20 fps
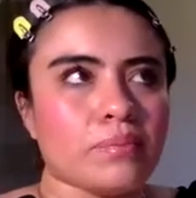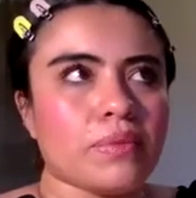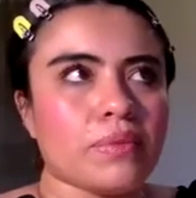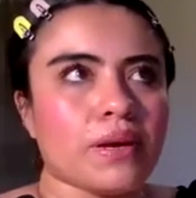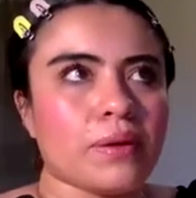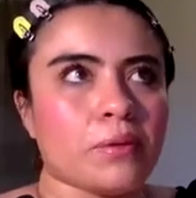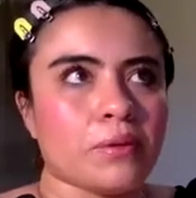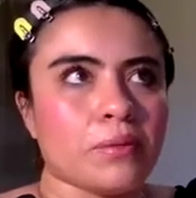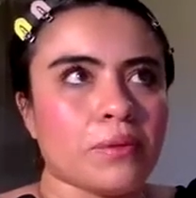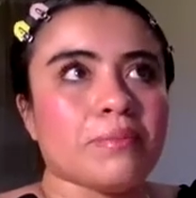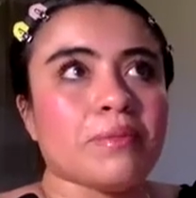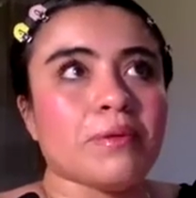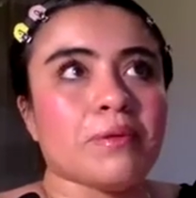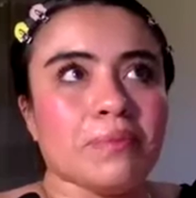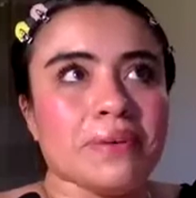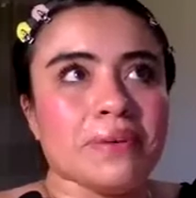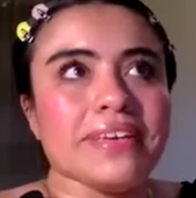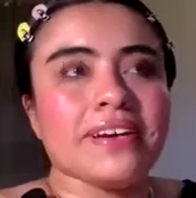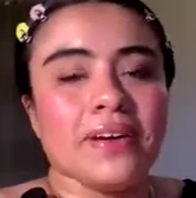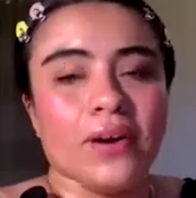I remember
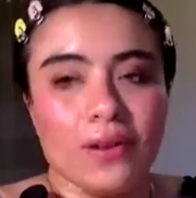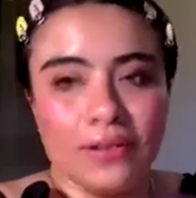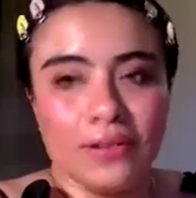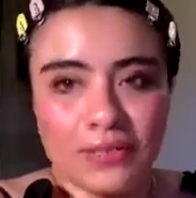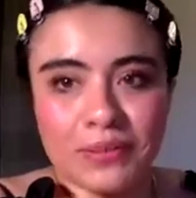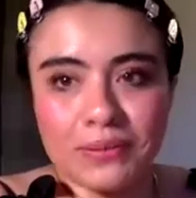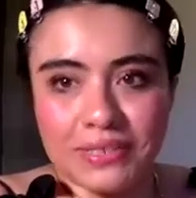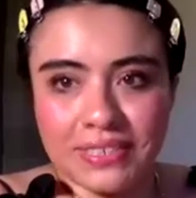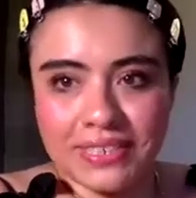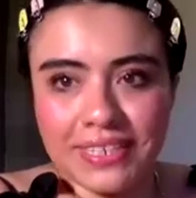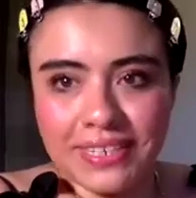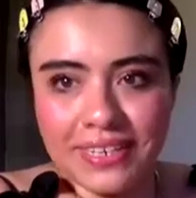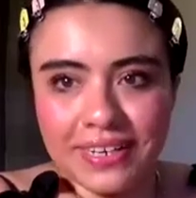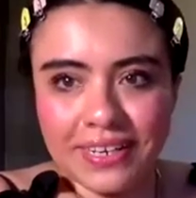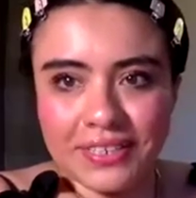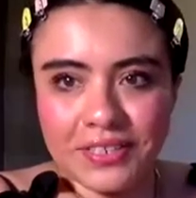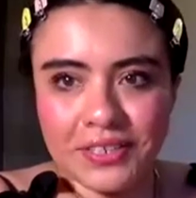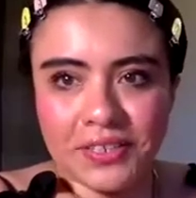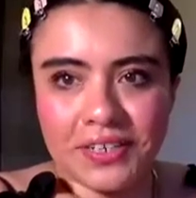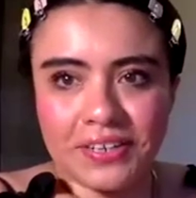being also a
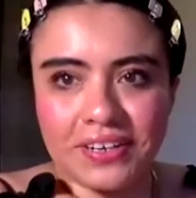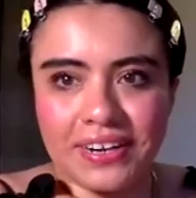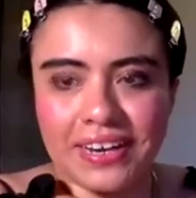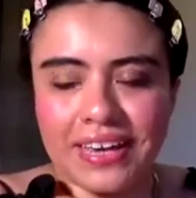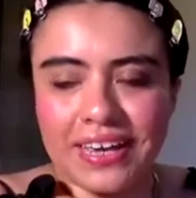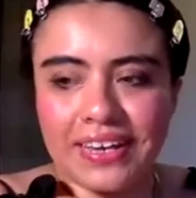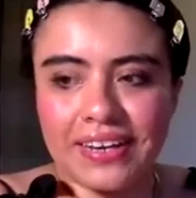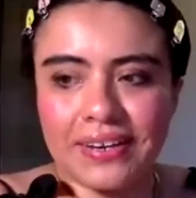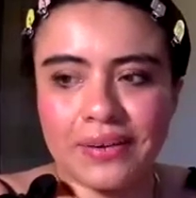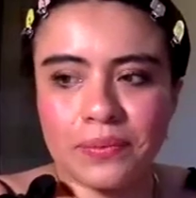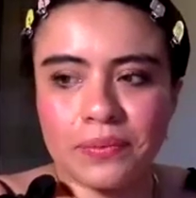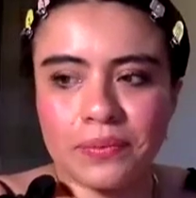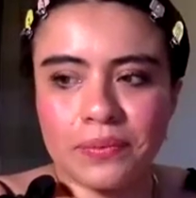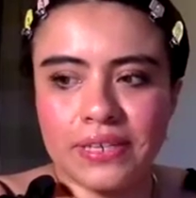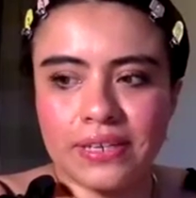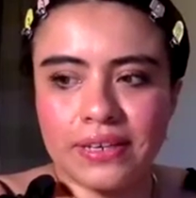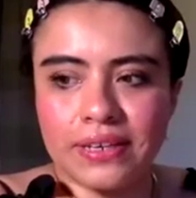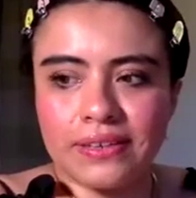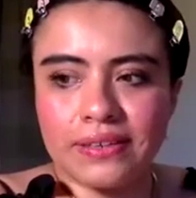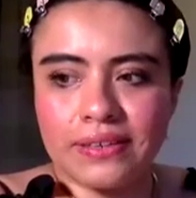teenager and
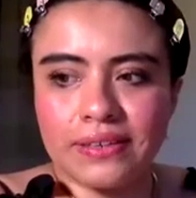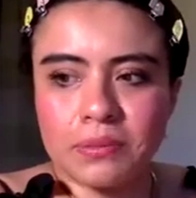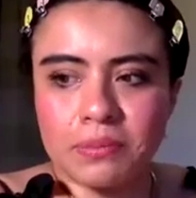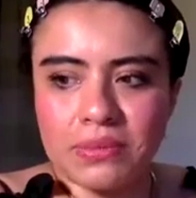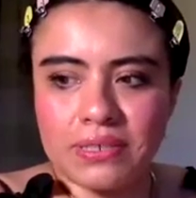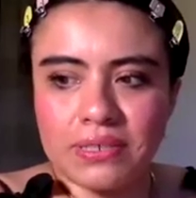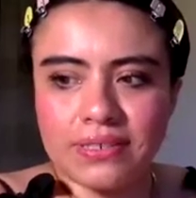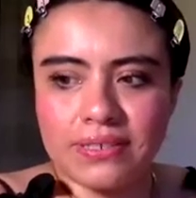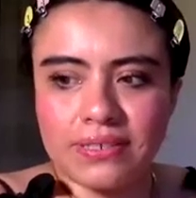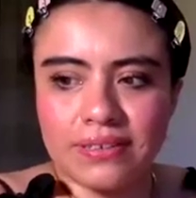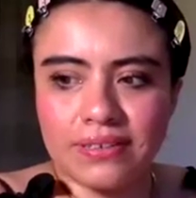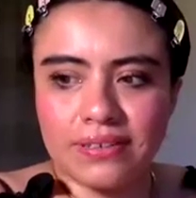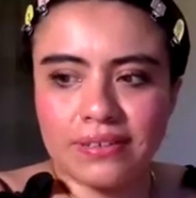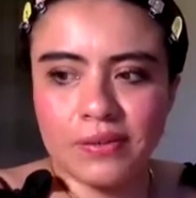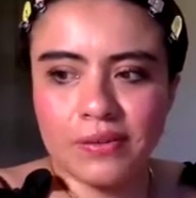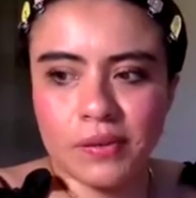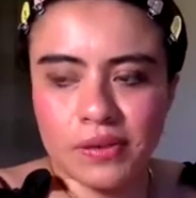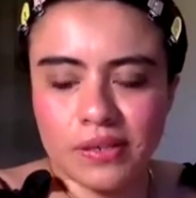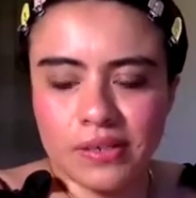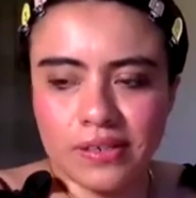reading this piece in the
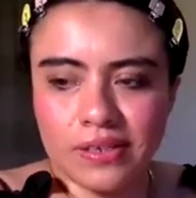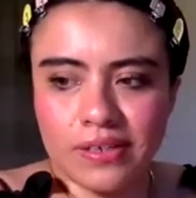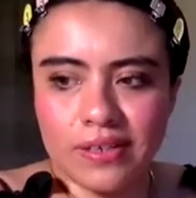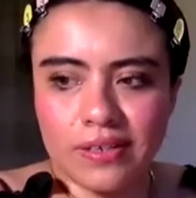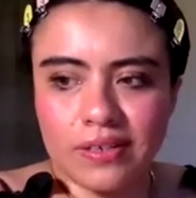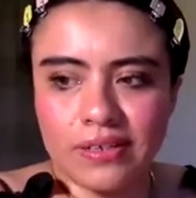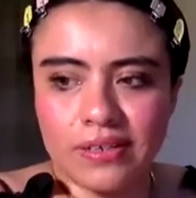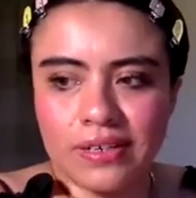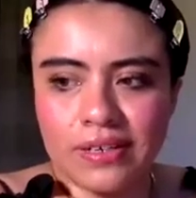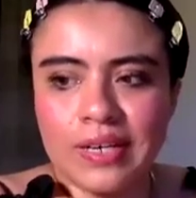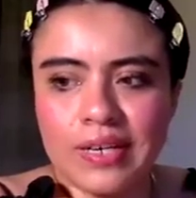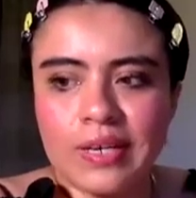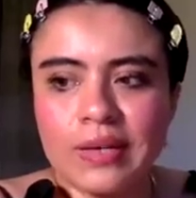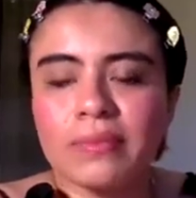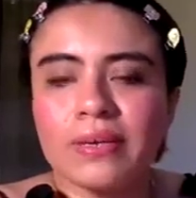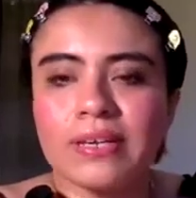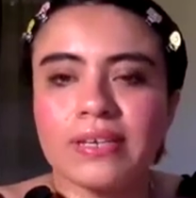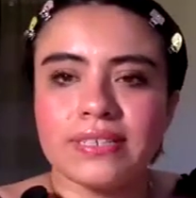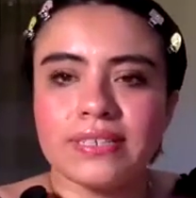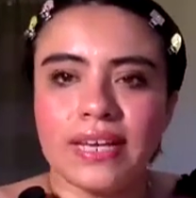New Yorker,
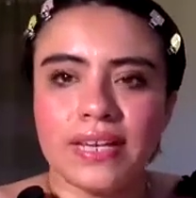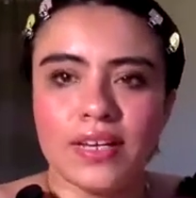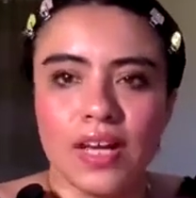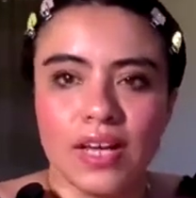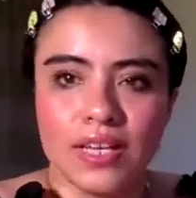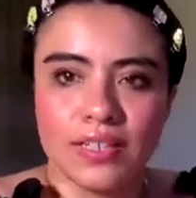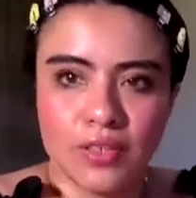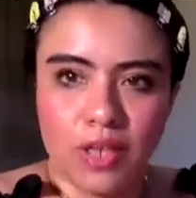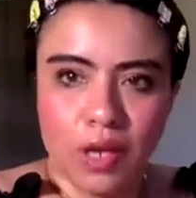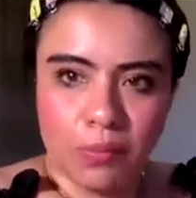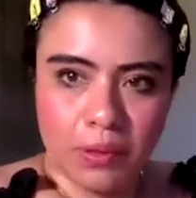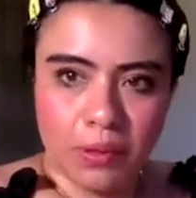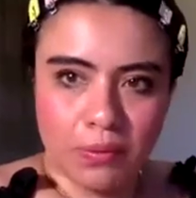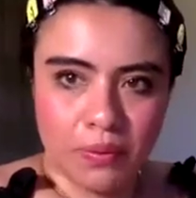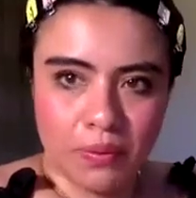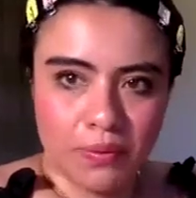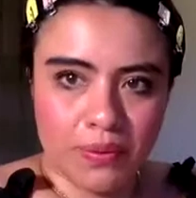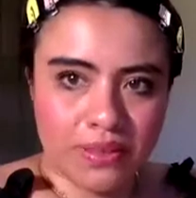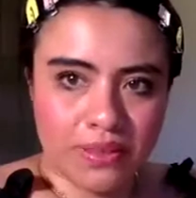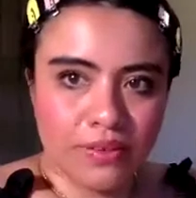because I saw
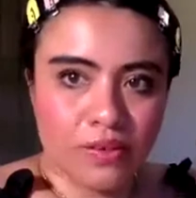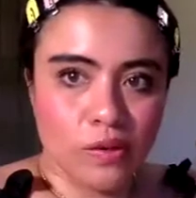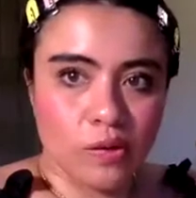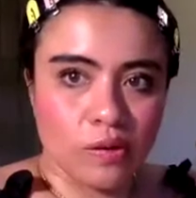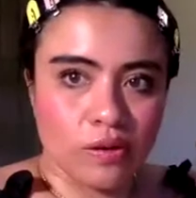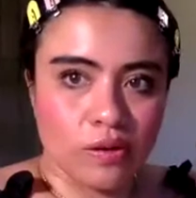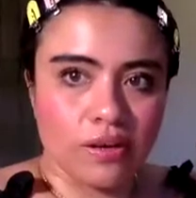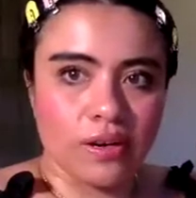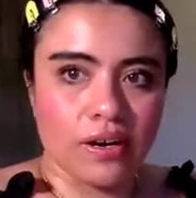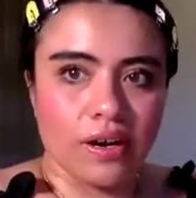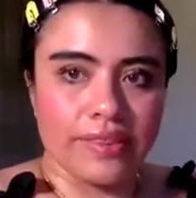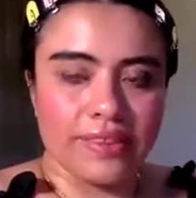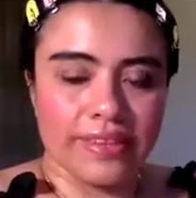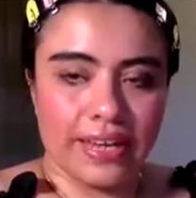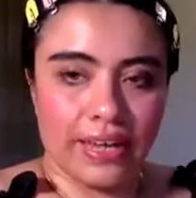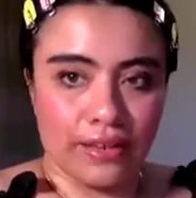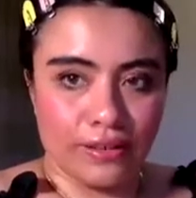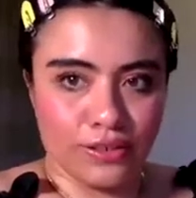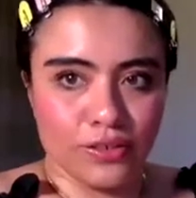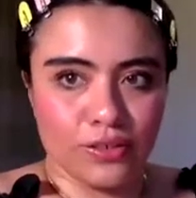people read the New Yorker on the
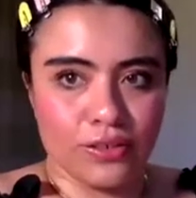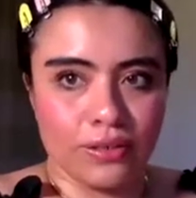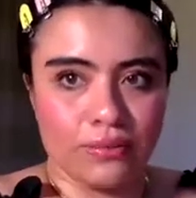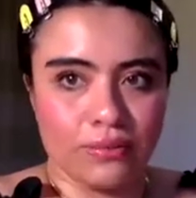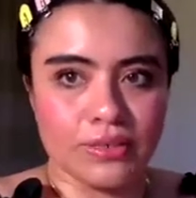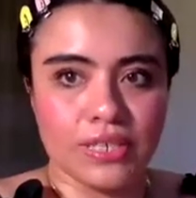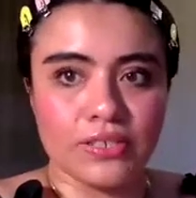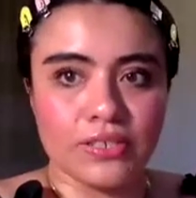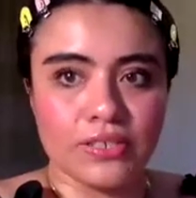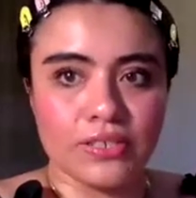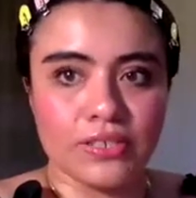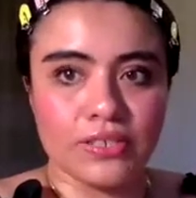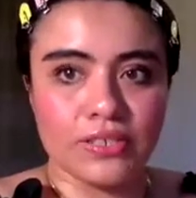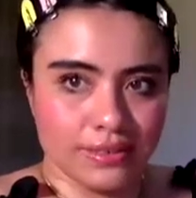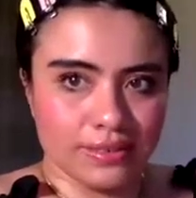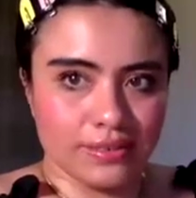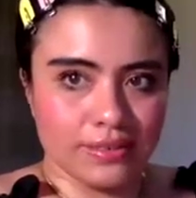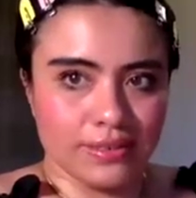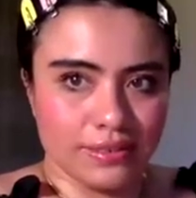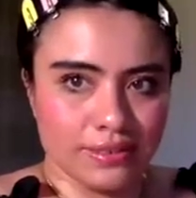L train, which I took
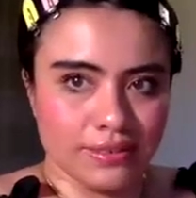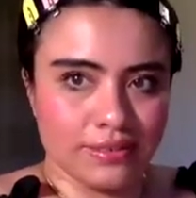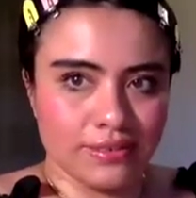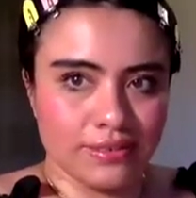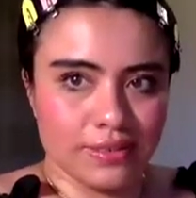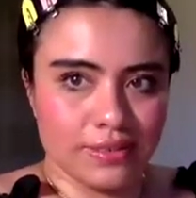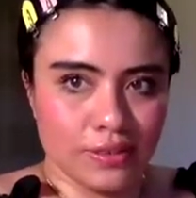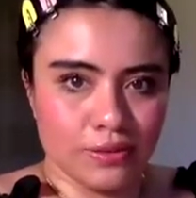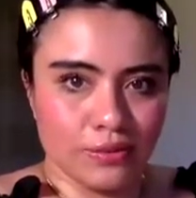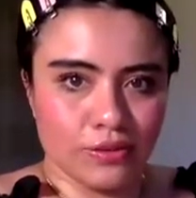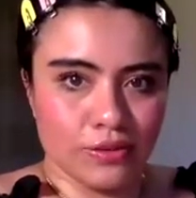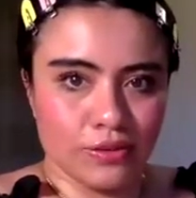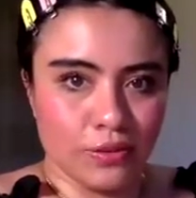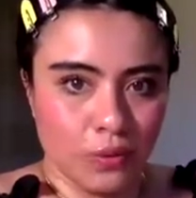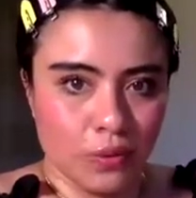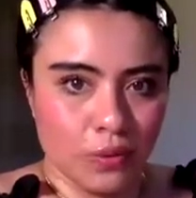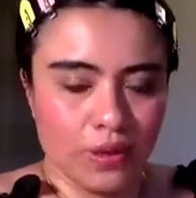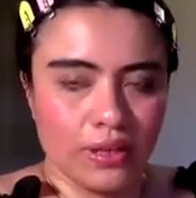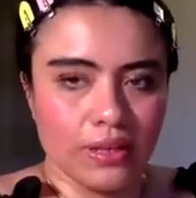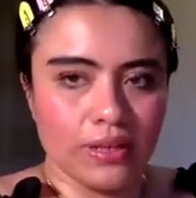to
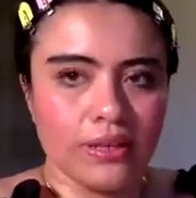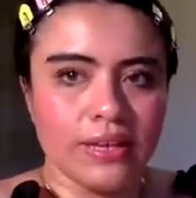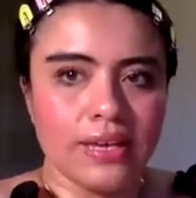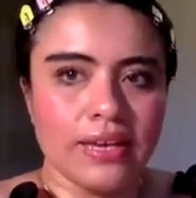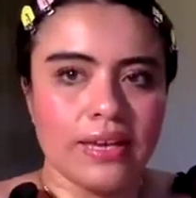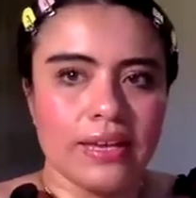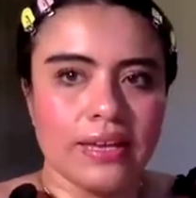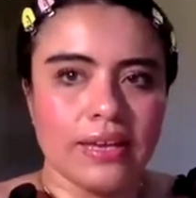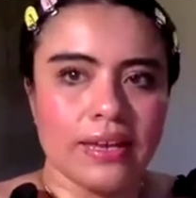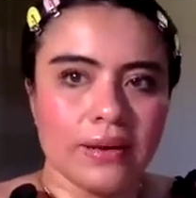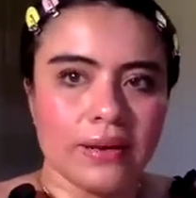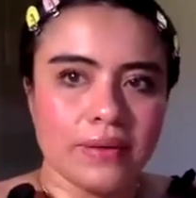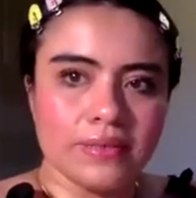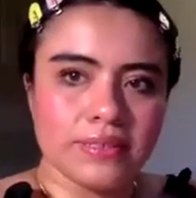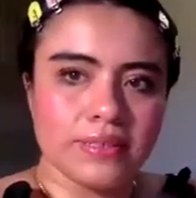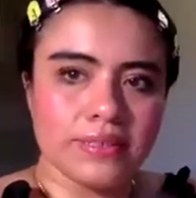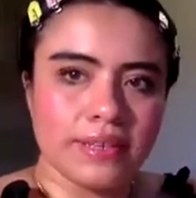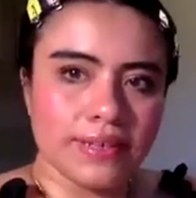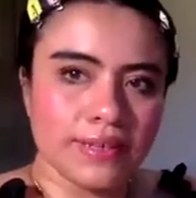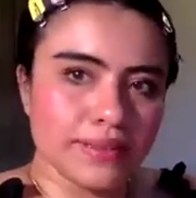school. And I was
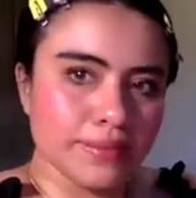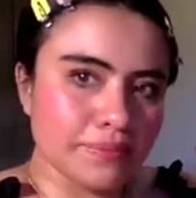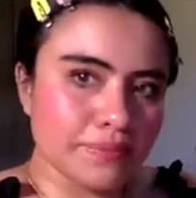like,